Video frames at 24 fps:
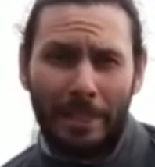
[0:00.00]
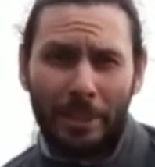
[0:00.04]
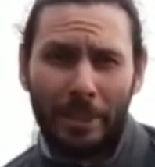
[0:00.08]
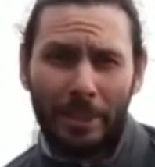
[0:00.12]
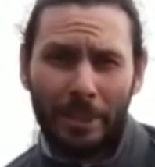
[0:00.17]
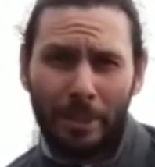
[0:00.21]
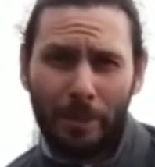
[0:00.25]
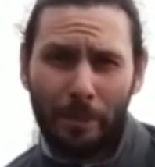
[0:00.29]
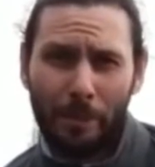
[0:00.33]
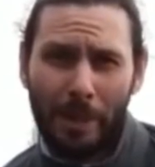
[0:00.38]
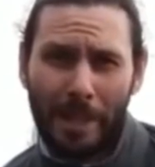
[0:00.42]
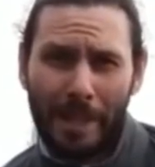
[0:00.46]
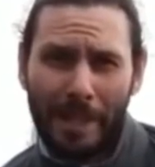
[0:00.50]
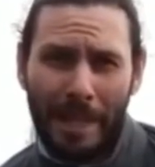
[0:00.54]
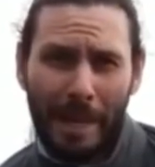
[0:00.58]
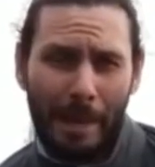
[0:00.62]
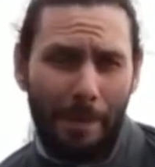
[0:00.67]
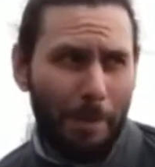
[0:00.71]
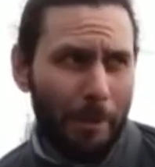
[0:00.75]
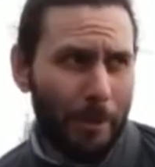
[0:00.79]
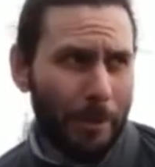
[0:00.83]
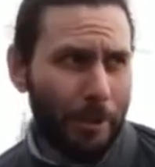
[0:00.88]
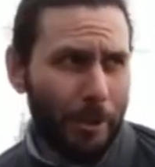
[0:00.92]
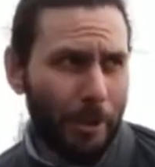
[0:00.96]
Just to
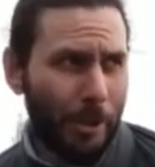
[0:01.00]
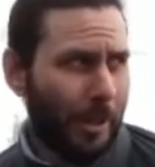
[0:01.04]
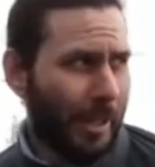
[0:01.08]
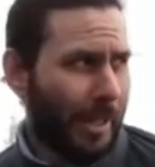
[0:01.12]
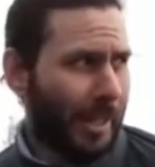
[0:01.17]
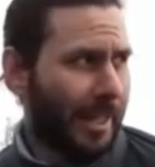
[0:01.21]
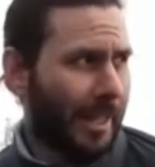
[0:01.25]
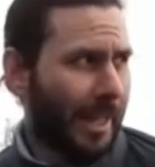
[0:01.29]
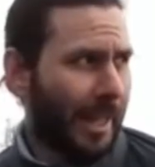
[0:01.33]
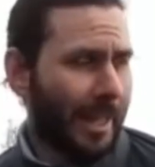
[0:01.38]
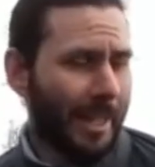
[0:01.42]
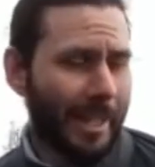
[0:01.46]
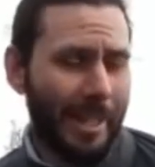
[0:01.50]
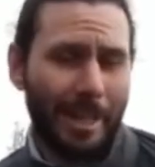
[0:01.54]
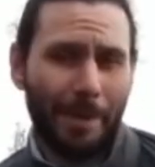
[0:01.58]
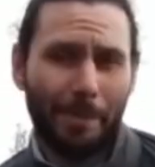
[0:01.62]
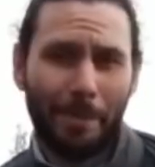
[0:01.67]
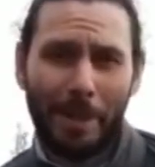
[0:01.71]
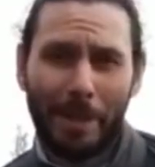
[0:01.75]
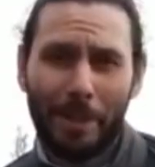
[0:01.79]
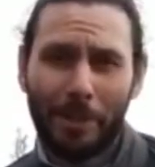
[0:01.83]
recap on jogging technique,